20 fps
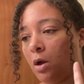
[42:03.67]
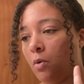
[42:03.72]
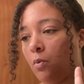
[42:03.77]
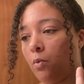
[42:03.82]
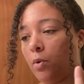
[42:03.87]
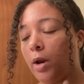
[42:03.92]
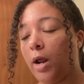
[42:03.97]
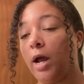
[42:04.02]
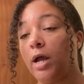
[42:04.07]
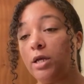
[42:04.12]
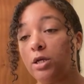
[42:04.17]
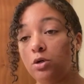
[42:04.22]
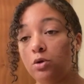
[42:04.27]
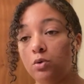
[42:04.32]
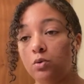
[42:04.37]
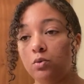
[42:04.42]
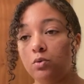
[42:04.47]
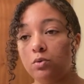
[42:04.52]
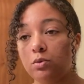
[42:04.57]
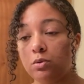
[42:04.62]
what I
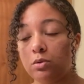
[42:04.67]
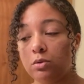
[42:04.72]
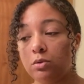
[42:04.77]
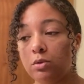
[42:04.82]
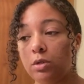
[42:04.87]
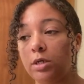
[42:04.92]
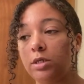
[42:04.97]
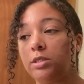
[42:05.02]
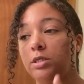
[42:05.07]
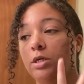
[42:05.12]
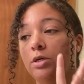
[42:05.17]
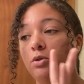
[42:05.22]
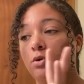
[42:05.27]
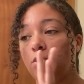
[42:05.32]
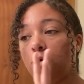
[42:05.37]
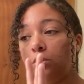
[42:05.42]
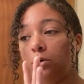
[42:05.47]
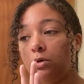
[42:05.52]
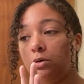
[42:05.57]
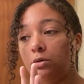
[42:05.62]
use it's
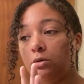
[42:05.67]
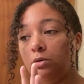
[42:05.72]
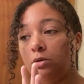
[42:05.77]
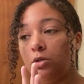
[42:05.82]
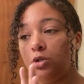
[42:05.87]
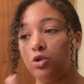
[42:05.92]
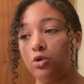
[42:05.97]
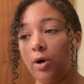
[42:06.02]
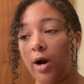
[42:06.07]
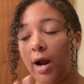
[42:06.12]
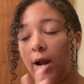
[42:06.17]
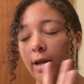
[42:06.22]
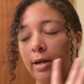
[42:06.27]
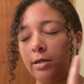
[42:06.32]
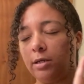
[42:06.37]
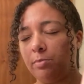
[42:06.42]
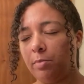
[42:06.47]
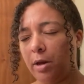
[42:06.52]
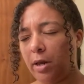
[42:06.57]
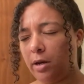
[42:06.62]
either dry
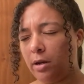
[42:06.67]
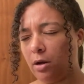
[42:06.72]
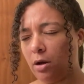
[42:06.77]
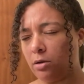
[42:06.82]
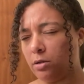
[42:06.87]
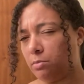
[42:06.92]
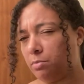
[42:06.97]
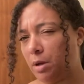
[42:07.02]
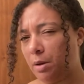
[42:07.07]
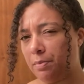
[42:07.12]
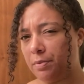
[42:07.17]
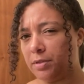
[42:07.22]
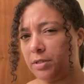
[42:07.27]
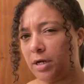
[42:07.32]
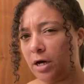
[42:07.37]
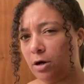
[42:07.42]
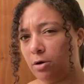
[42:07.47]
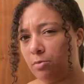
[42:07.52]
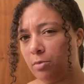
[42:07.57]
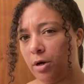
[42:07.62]
depending on the paper
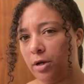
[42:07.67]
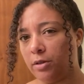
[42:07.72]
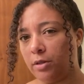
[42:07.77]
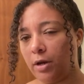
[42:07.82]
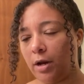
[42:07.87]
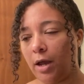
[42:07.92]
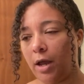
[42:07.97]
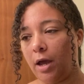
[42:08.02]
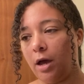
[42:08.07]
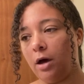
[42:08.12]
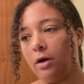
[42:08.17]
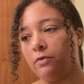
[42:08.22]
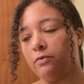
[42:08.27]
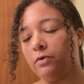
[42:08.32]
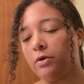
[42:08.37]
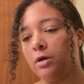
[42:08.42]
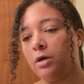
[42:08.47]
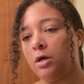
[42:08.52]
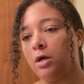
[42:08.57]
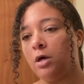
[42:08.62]
towel brand that I have,
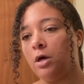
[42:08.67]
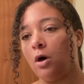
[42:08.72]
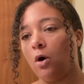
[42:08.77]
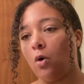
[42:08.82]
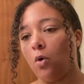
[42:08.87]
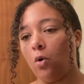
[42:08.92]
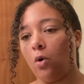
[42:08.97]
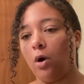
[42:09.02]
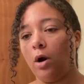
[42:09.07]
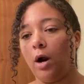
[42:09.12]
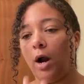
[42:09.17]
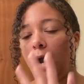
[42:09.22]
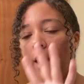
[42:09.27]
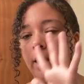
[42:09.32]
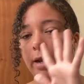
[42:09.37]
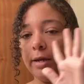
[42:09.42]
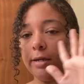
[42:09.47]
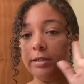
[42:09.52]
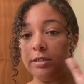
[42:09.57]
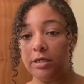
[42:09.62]
or
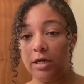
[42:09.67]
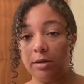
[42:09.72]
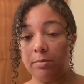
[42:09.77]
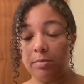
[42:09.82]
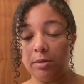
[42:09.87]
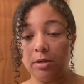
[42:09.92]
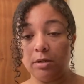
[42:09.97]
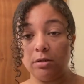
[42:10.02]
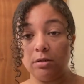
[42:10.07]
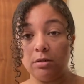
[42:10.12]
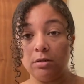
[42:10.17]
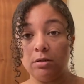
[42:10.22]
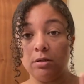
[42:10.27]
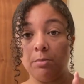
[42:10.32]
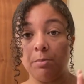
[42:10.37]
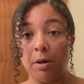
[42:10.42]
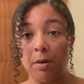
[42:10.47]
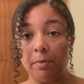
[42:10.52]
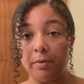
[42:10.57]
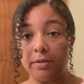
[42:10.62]
I dampen a
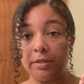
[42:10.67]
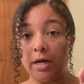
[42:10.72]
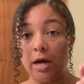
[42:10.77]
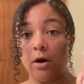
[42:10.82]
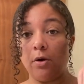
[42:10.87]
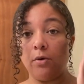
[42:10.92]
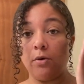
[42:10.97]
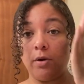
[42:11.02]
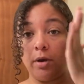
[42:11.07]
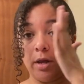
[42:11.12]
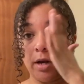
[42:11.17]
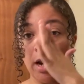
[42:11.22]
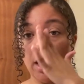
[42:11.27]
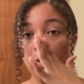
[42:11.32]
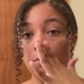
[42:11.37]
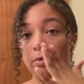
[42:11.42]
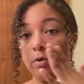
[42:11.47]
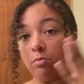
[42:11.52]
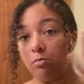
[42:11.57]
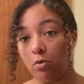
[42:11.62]
paper towel and I
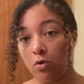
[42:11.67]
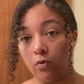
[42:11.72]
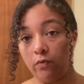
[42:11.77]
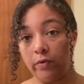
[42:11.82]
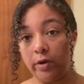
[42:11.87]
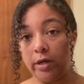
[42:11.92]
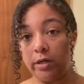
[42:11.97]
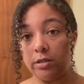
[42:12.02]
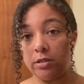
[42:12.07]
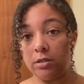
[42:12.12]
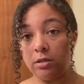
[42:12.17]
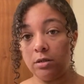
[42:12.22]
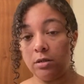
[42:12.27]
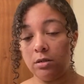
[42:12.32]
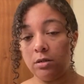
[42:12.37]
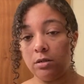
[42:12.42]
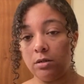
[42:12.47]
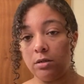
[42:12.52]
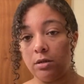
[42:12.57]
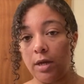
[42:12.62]
remove it,
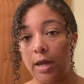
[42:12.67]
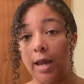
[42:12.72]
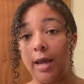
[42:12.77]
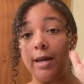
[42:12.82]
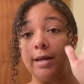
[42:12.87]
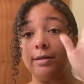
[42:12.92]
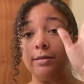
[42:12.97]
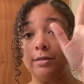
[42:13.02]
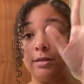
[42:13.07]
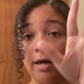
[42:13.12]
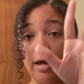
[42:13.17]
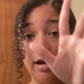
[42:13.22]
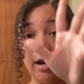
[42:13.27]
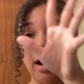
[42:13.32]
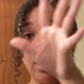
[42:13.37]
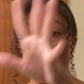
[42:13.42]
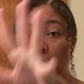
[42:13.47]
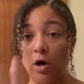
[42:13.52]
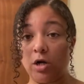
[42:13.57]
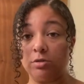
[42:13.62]
and then
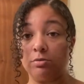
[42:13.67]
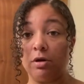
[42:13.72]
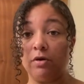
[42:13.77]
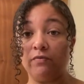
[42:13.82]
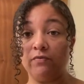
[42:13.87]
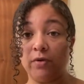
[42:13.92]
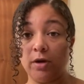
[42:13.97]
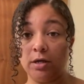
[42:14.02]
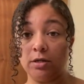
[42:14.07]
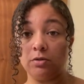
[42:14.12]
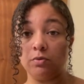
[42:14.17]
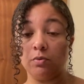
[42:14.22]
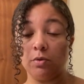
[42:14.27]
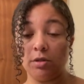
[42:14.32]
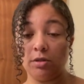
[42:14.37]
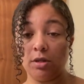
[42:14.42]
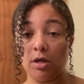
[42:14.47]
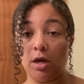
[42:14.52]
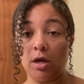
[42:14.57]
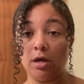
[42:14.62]
I wash my face
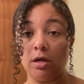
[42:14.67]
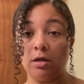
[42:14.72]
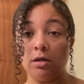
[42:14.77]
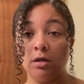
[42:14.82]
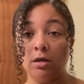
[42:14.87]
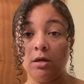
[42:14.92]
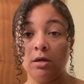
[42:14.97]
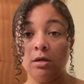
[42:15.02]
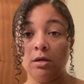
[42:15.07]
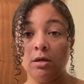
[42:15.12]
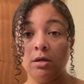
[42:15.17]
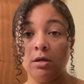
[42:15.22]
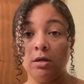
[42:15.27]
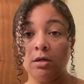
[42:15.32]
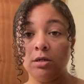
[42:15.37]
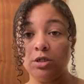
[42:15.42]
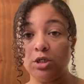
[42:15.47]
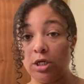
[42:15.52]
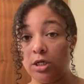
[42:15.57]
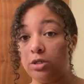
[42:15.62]
with a
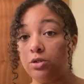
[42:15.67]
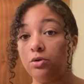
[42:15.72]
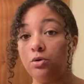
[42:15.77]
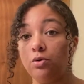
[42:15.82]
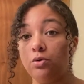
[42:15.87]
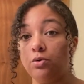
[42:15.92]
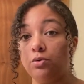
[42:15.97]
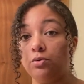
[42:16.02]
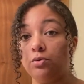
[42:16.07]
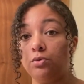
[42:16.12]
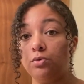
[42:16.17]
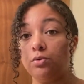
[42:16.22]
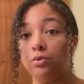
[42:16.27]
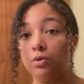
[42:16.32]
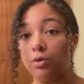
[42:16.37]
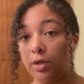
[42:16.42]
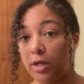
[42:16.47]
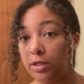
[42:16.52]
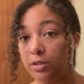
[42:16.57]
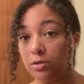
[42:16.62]
gentle
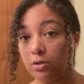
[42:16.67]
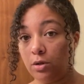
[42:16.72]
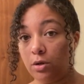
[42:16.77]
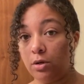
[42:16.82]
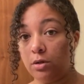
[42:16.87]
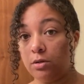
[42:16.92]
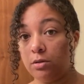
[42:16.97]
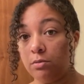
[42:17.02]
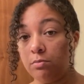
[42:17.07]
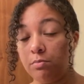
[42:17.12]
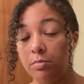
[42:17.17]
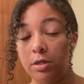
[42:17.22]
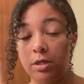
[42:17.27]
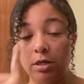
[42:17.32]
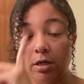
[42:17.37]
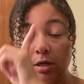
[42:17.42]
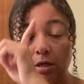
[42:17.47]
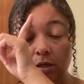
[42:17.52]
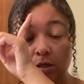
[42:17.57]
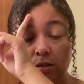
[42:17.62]
cleanser
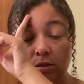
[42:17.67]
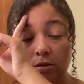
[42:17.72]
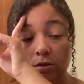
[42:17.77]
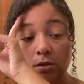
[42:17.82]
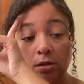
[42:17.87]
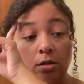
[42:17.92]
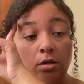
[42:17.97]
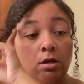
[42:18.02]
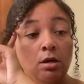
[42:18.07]
because